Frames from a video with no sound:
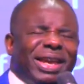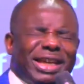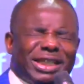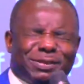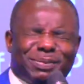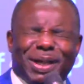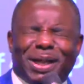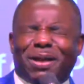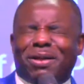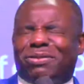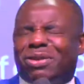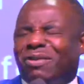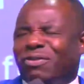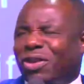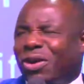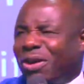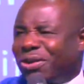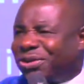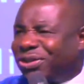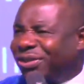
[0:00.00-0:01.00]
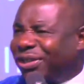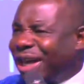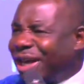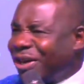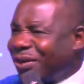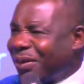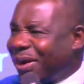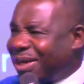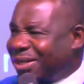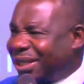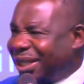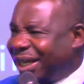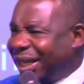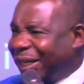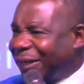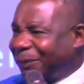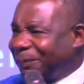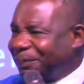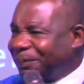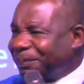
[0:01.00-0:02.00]
is because of God's
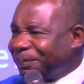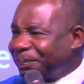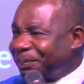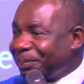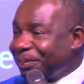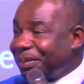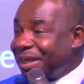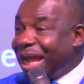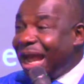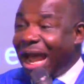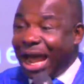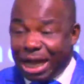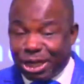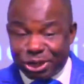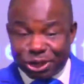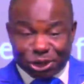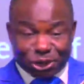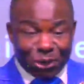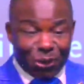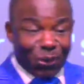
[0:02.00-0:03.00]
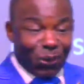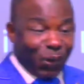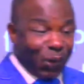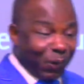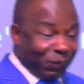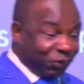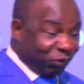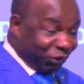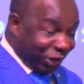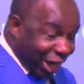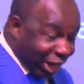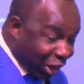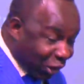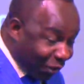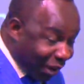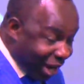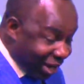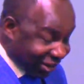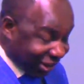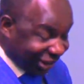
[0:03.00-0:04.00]
generosity. And so
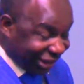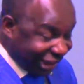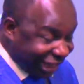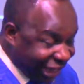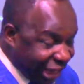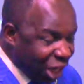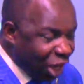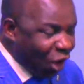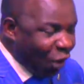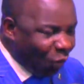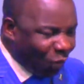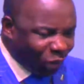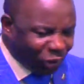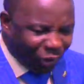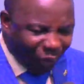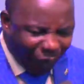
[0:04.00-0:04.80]
generosity will